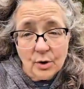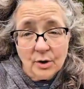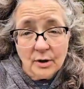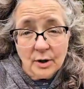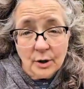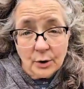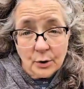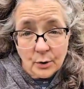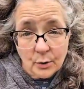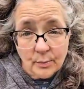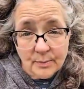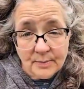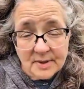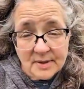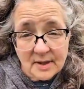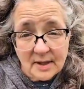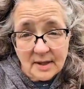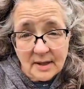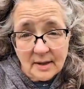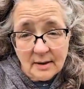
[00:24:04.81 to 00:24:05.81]
your
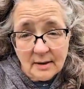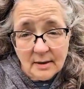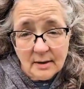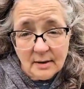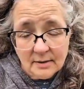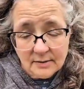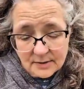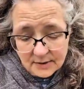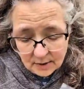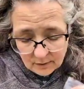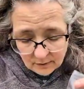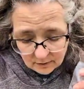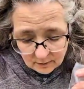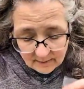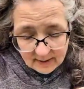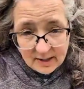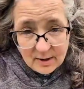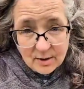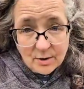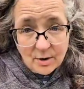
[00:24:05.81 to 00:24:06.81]
legume seed.
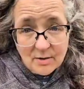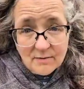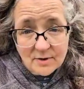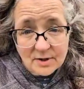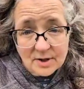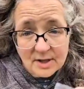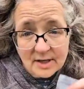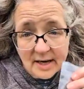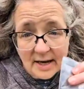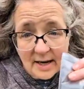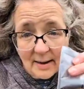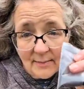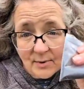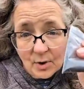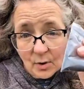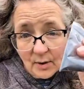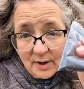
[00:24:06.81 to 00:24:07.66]
So for my clover today,